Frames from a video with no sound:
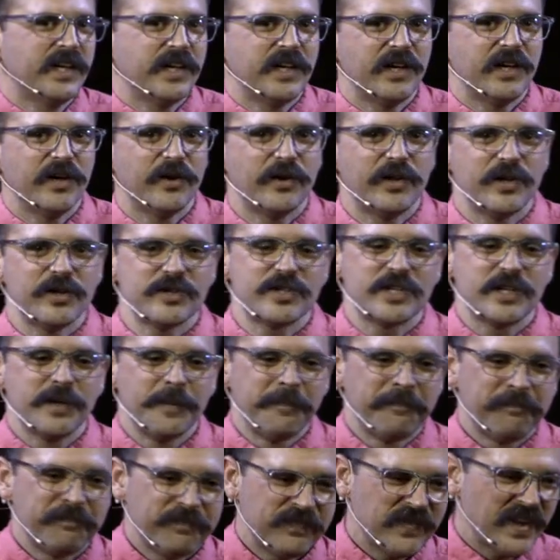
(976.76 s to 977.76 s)
You know, there's
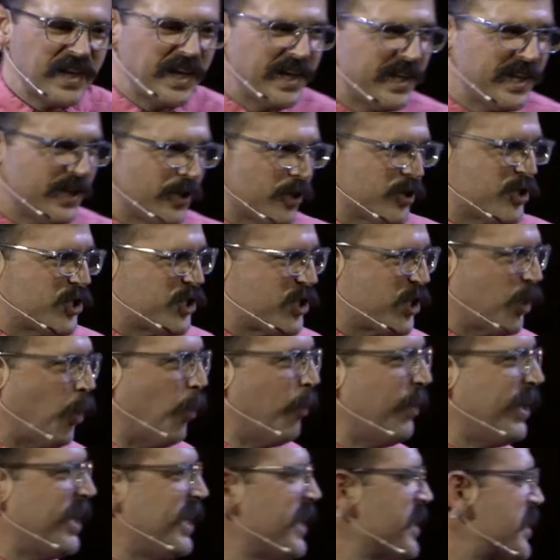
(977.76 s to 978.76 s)
there's so
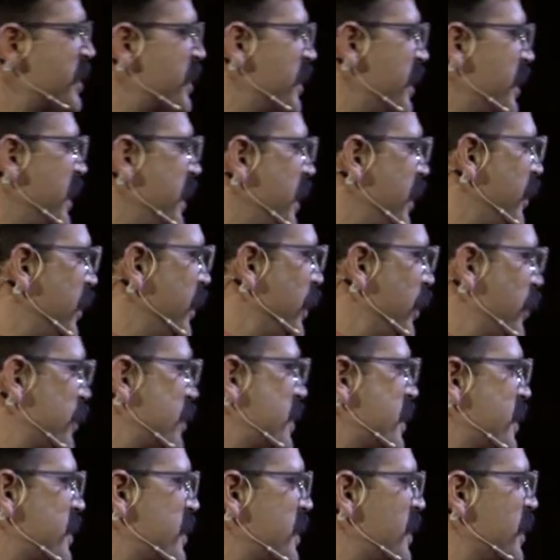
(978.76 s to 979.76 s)
many scenarios
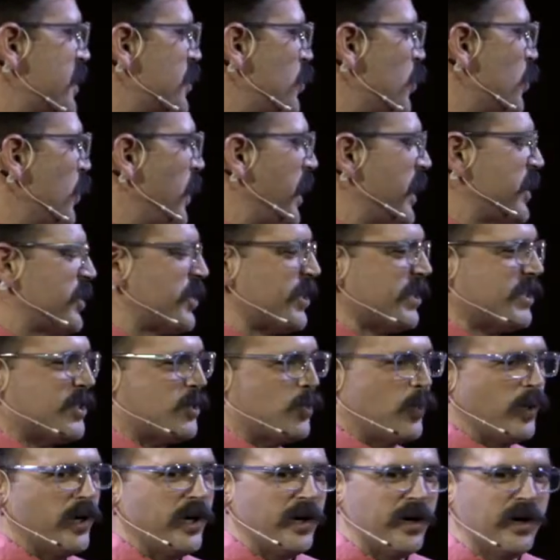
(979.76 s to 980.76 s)
and situations
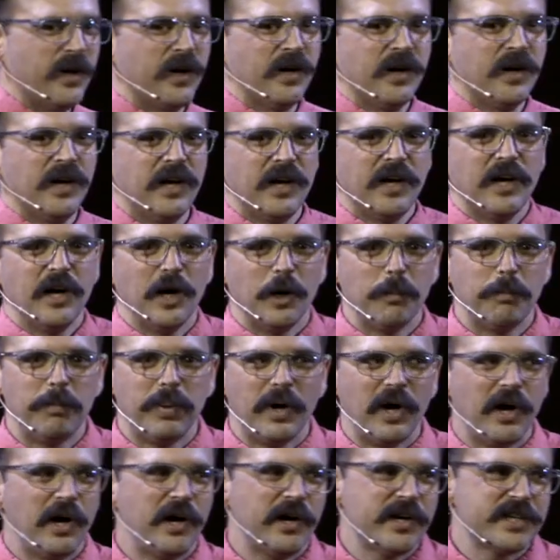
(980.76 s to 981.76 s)
where a
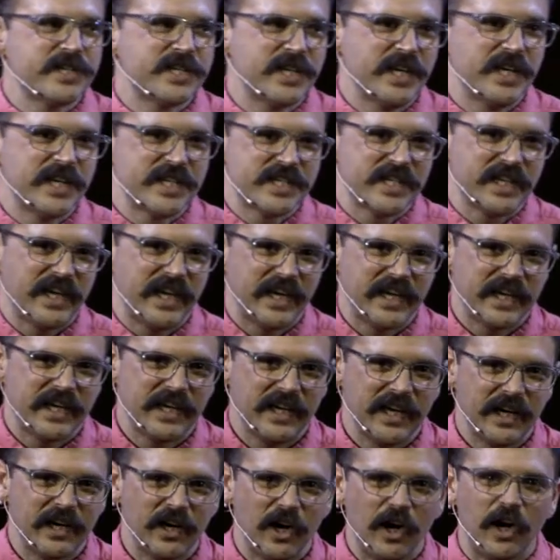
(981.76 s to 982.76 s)
pause is
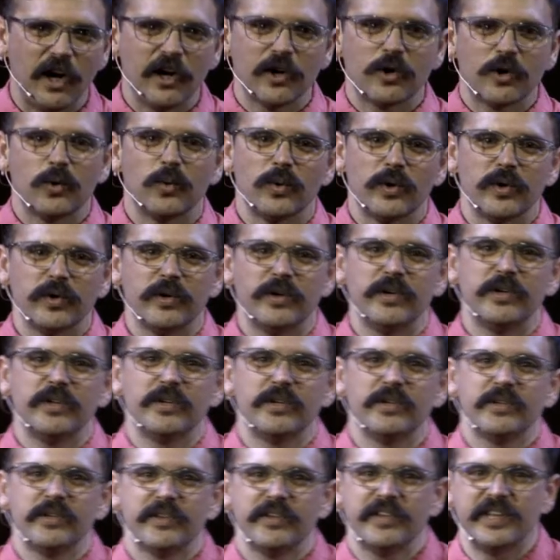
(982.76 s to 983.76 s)
like an awkward
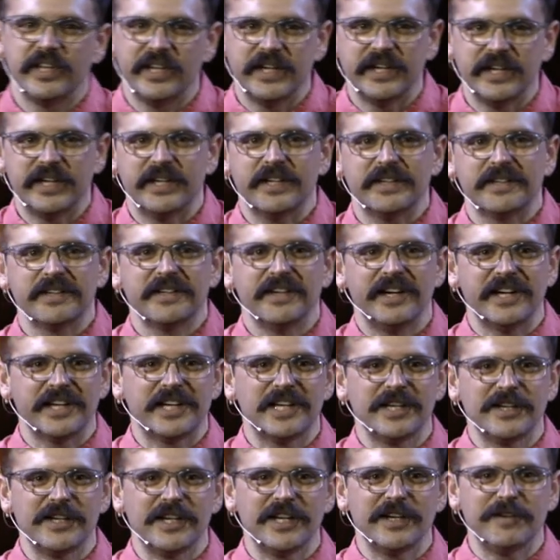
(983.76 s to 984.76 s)
thing. Like
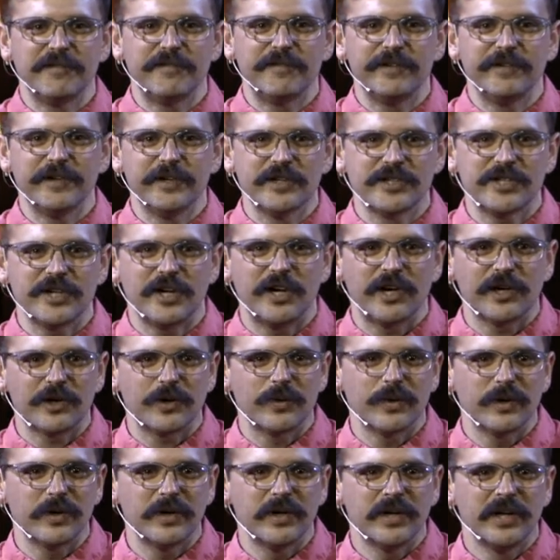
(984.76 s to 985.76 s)
it, it feels
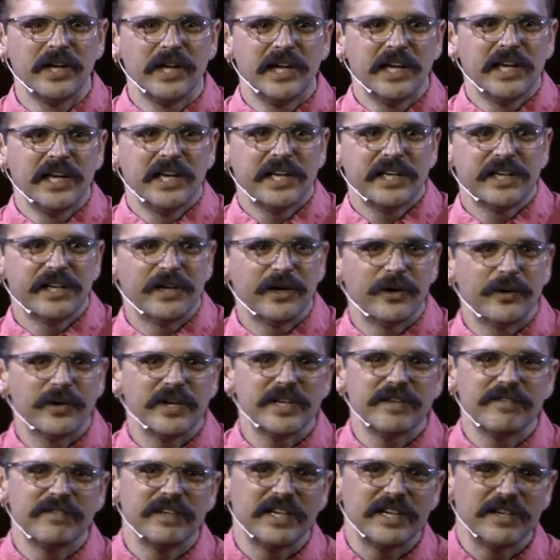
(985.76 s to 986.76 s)
awkward. You know,
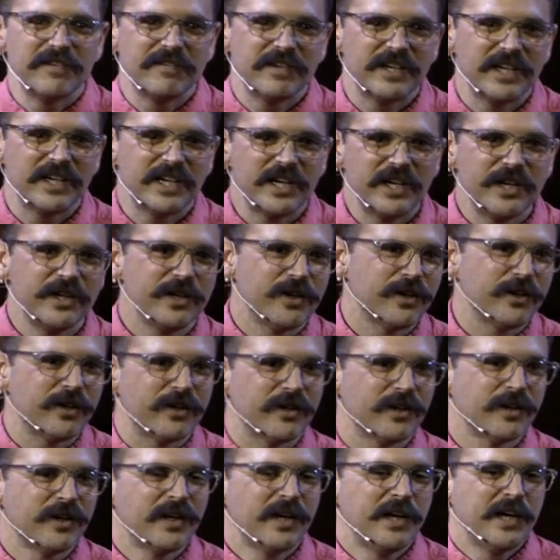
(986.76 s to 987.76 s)
even even
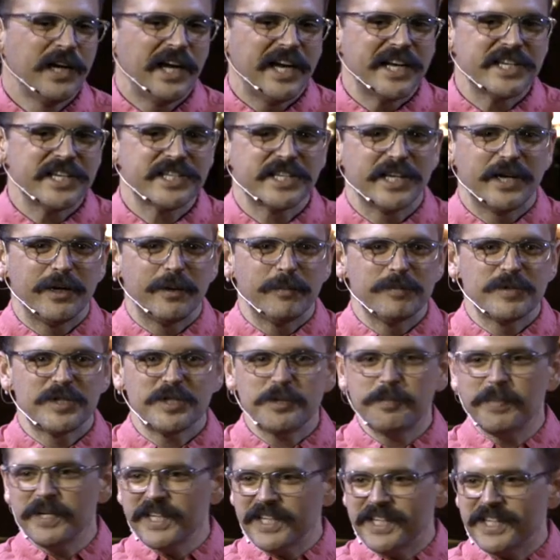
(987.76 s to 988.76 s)
here as I'm
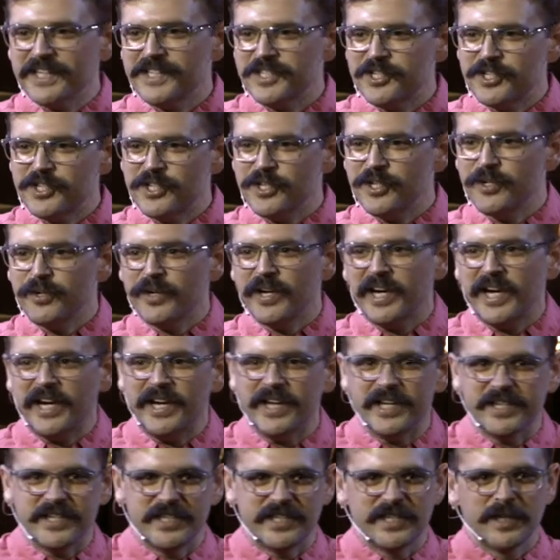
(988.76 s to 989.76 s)
speaking to you
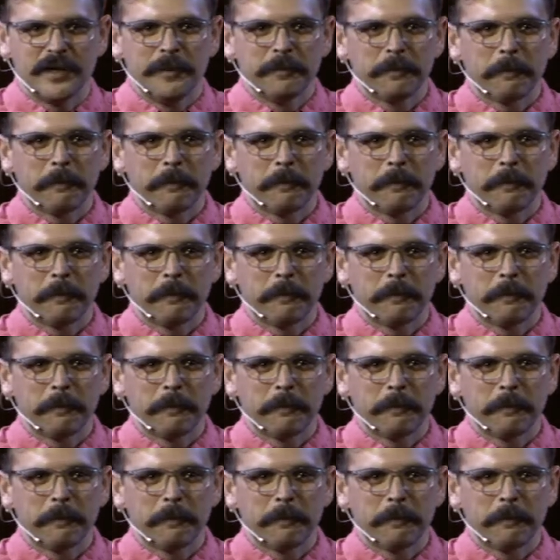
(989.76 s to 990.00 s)
guys,